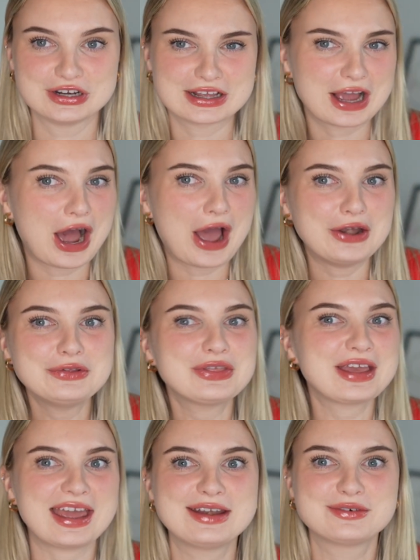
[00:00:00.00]
Like, I don't
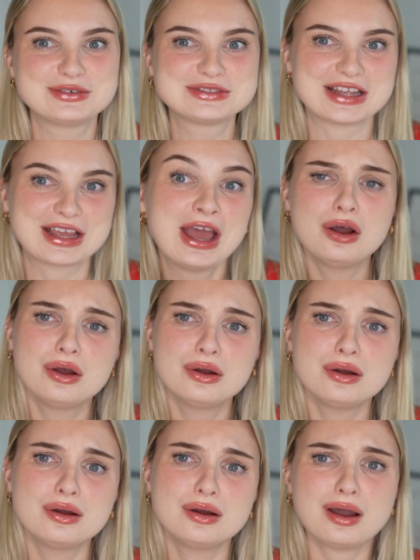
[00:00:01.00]
think anyone was like,
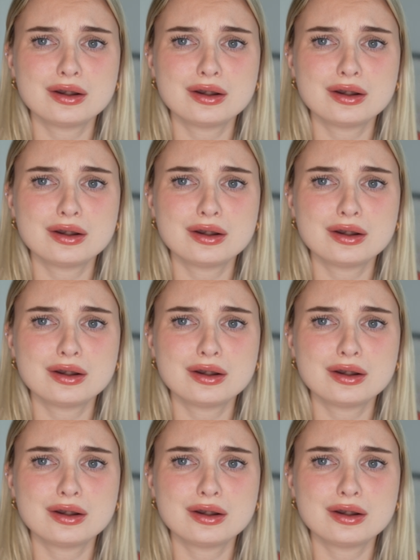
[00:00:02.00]
I